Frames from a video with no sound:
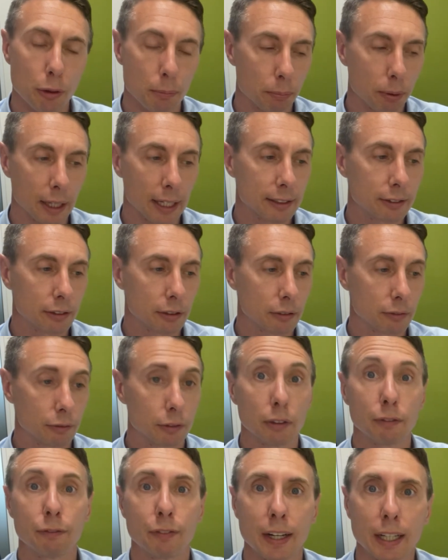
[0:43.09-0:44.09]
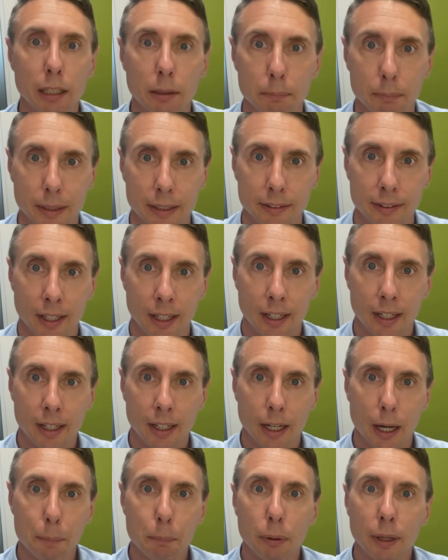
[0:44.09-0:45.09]
a place of development,
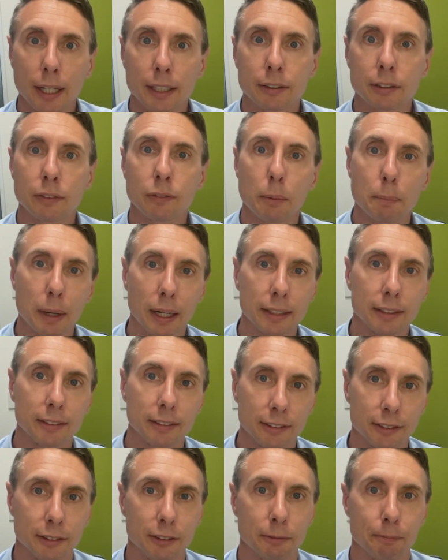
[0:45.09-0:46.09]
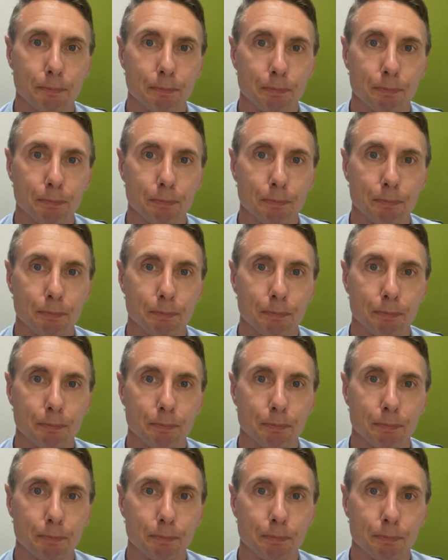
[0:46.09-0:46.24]
a place of abundance.